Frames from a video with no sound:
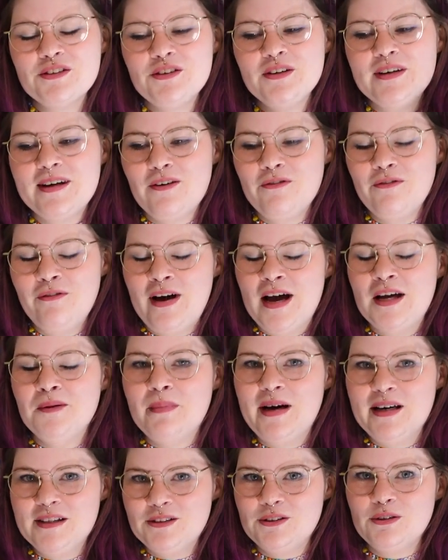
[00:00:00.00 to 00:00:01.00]
You can find
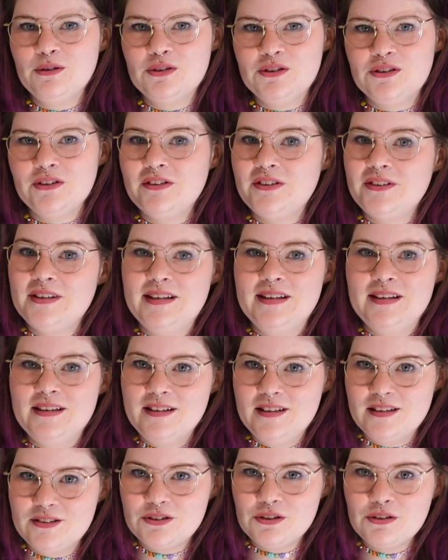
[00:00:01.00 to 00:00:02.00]
my socials in the
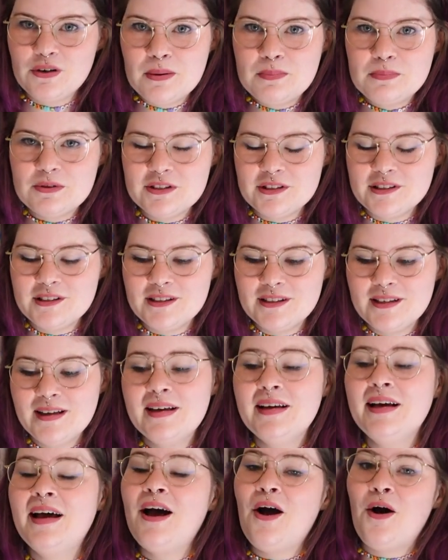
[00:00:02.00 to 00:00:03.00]
description.
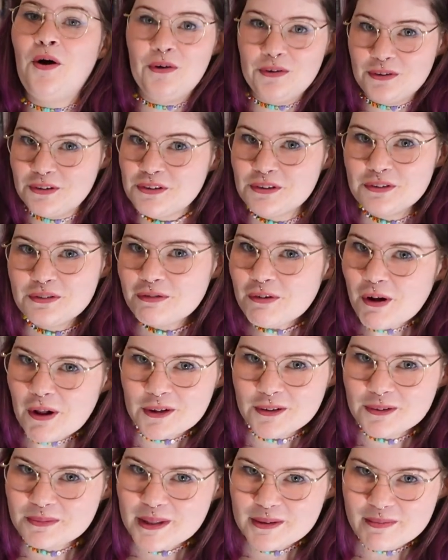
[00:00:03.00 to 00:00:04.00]
also
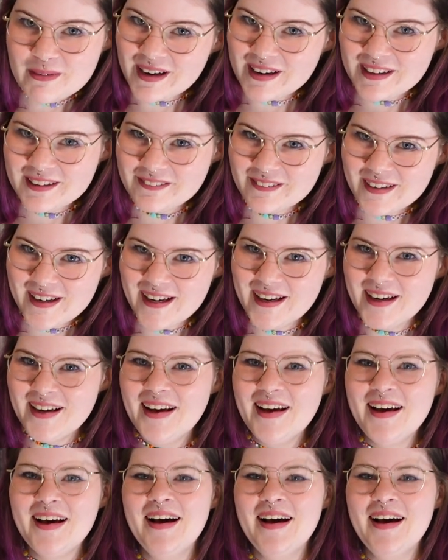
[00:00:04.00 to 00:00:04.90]
follow me, by the way.